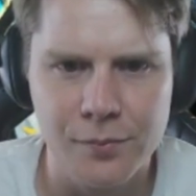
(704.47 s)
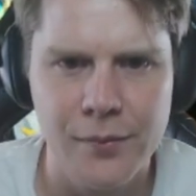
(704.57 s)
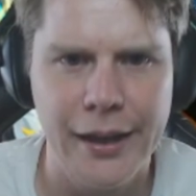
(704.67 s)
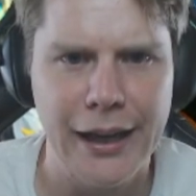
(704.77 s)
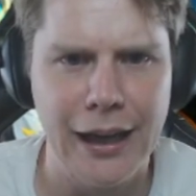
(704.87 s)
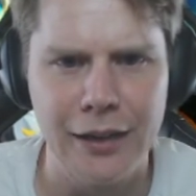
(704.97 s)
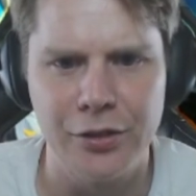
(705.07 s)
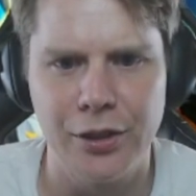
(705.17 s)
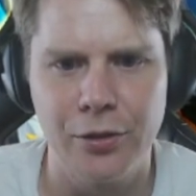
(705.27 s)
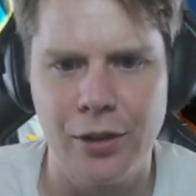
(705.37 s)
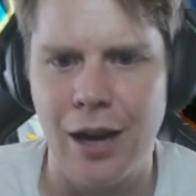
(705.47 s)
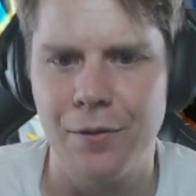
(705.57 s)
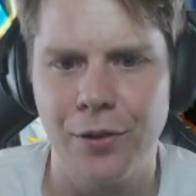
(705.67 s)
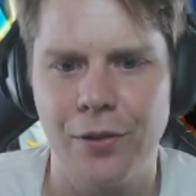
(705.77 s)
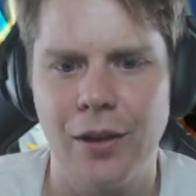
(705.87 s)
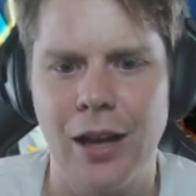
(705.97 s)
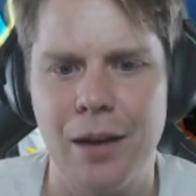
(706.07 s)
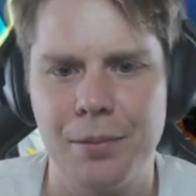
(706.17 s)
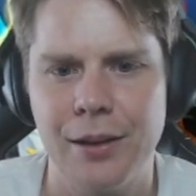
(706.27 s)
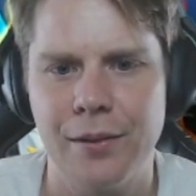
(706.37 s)
and Janil covers
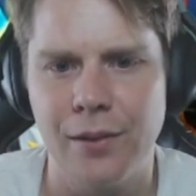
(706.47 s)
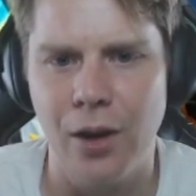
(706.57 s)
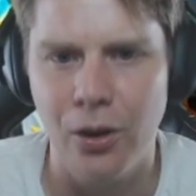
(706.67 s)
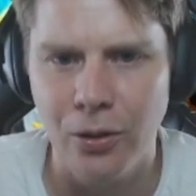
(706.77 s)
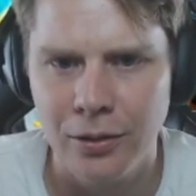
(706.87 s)
up his goal.